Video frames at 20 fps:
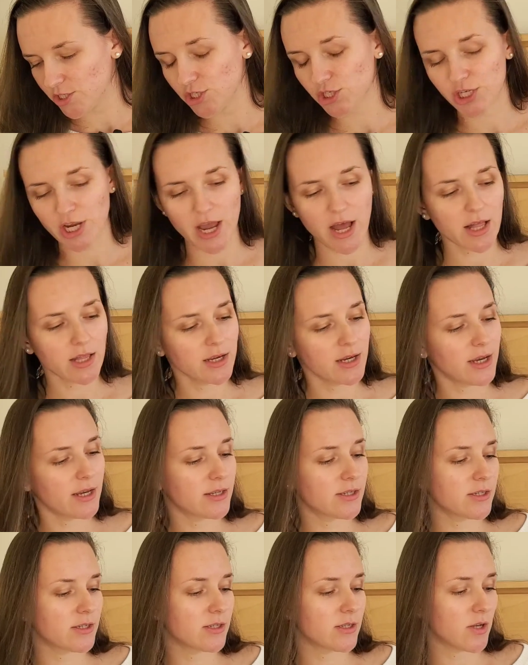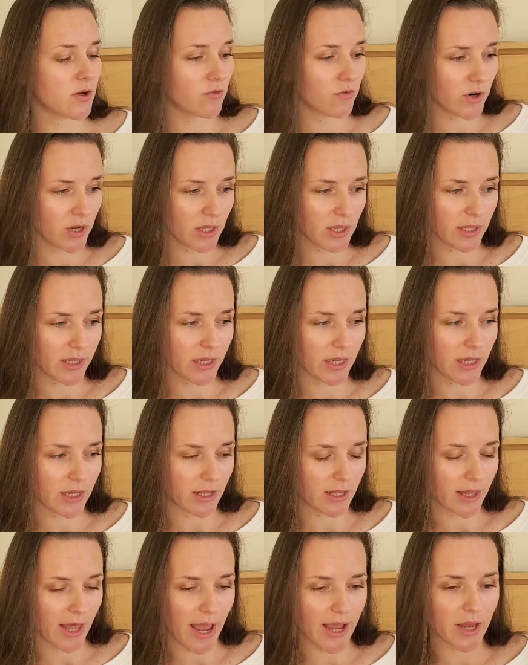gel is
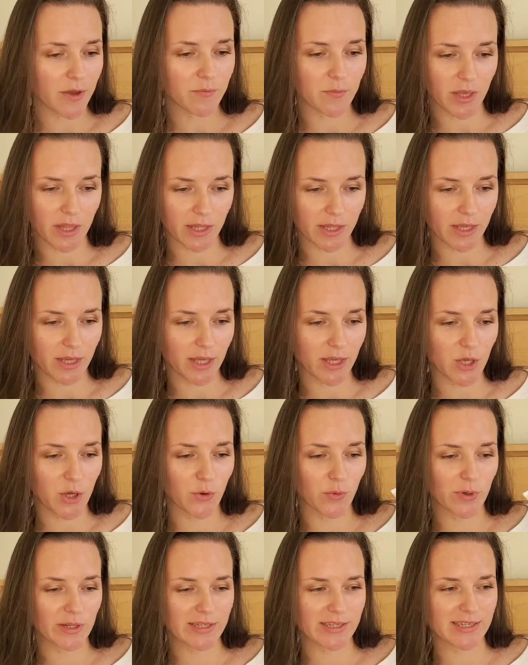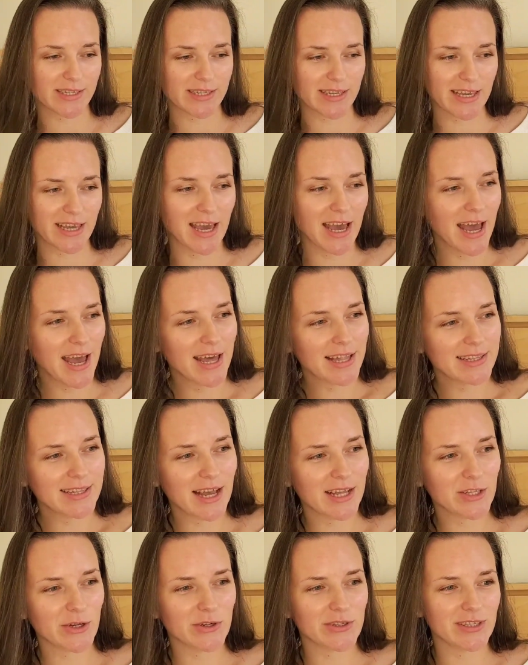really like milky. You will see
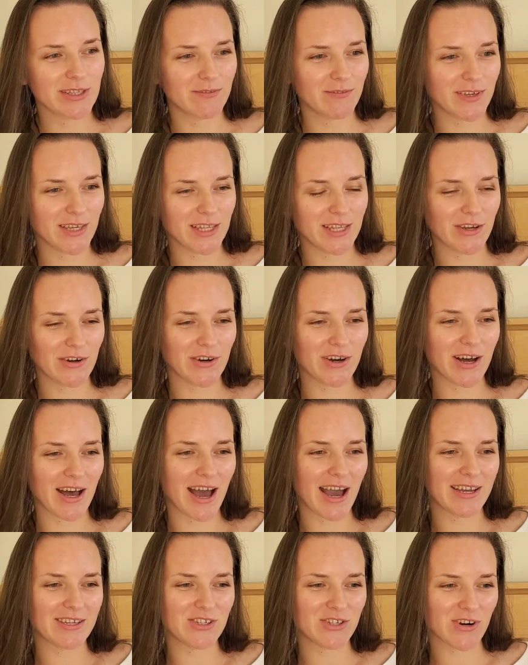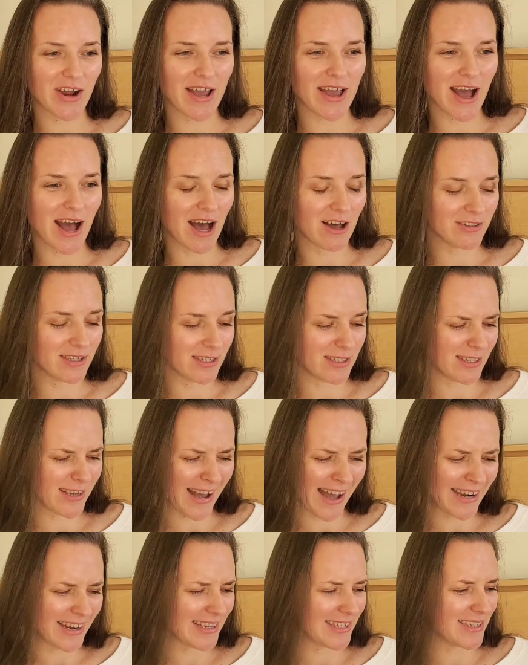that on the video I try out. It's
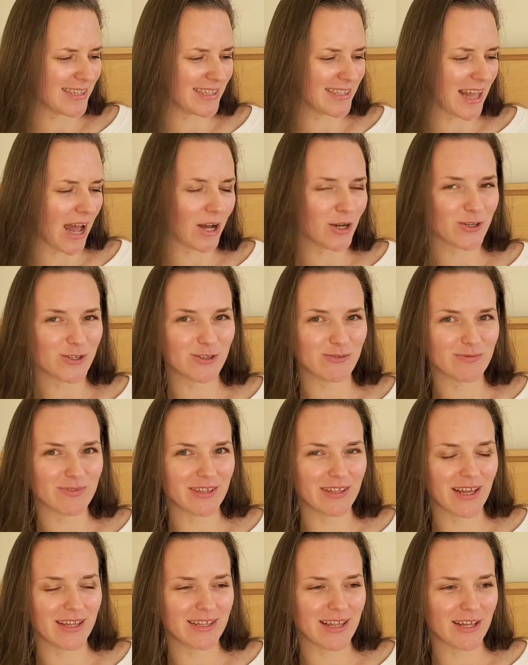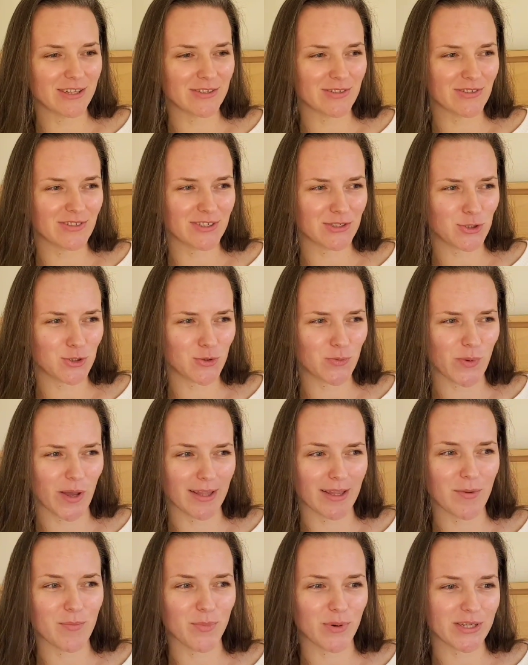kind of stuck or something like that on the tube,
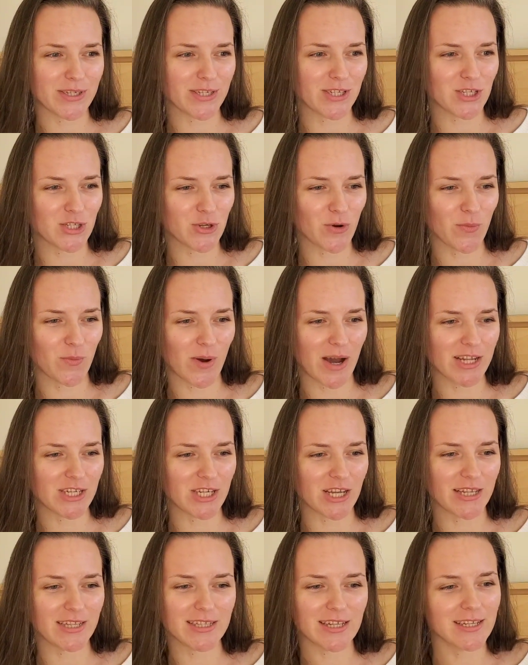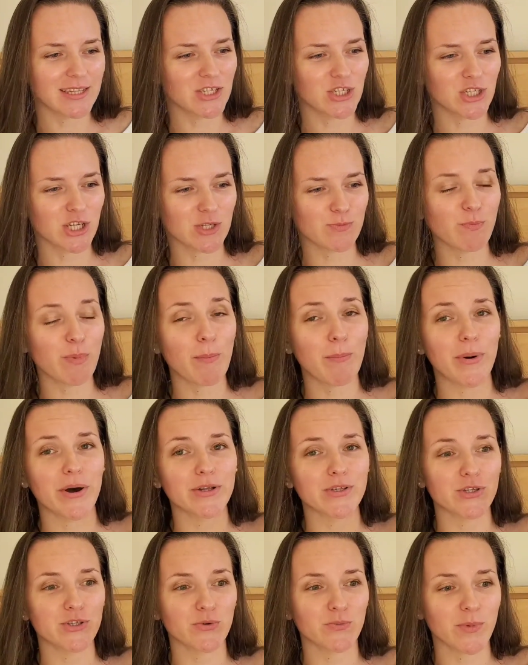and I press it so much and then it just pop
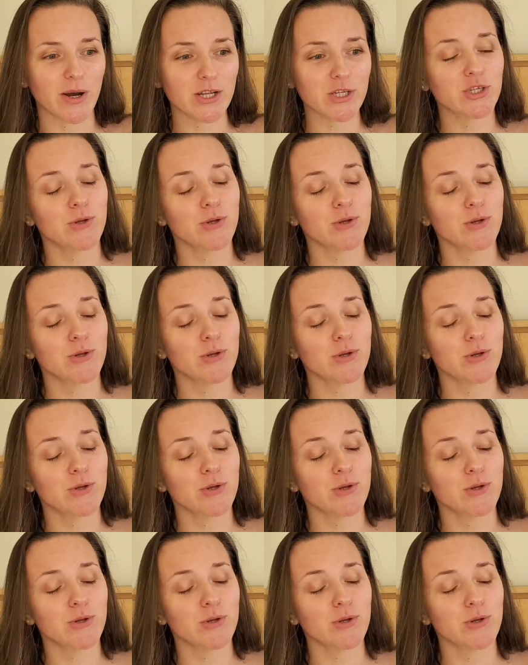out so much.